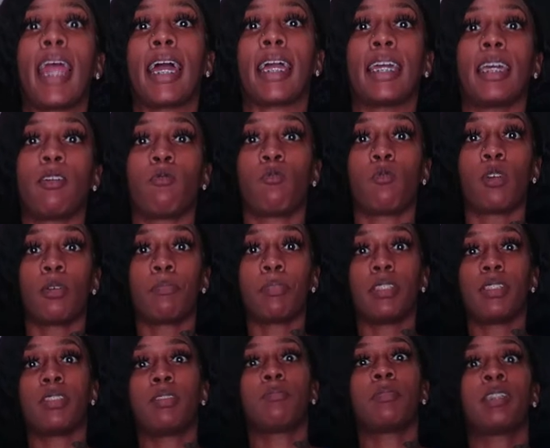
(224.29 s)
did I get one
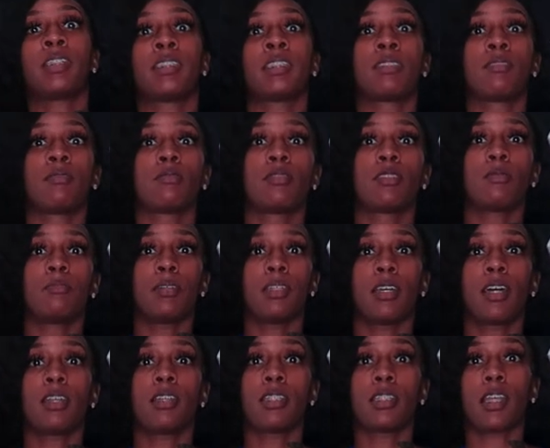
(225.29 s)
piece? Because to
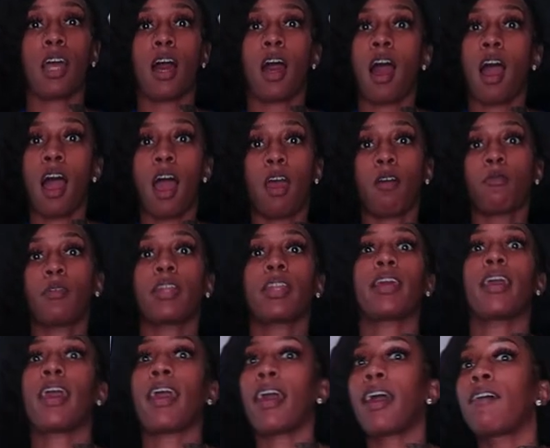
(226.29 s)
be honest, y'all, I
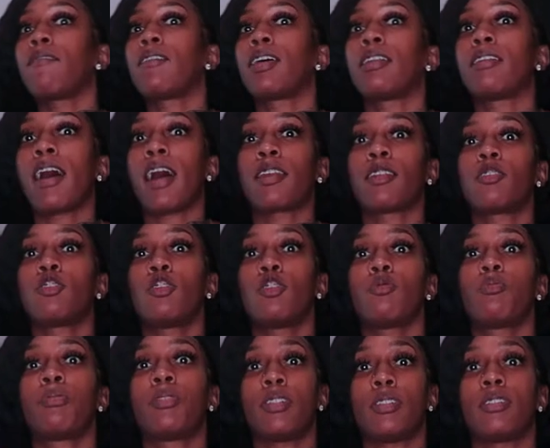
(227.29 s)
already have a lot of
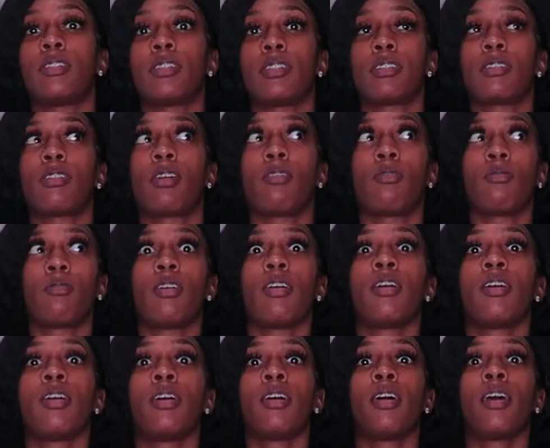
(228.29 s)
two pieces, so.